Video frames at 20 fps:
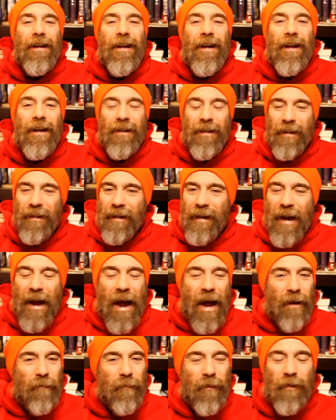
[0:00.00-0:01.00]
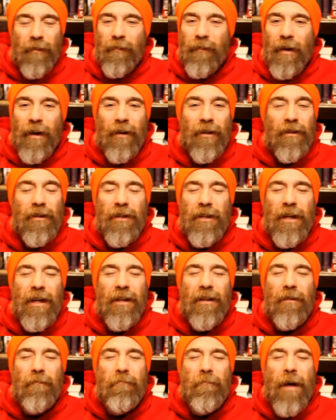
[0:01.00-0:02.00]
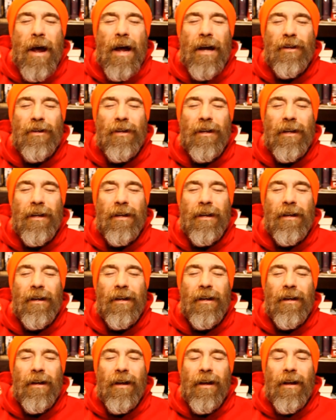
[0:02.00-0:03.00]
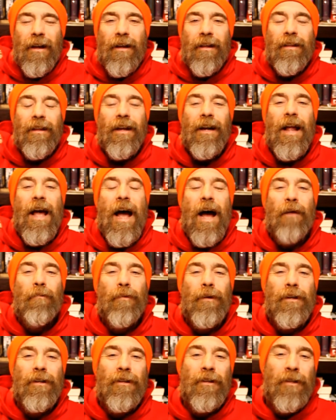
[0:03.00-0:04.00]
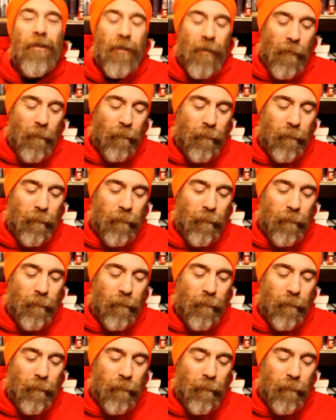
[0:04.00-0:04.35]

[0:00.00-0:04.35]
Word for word: into the atmosphere and see the magic that happens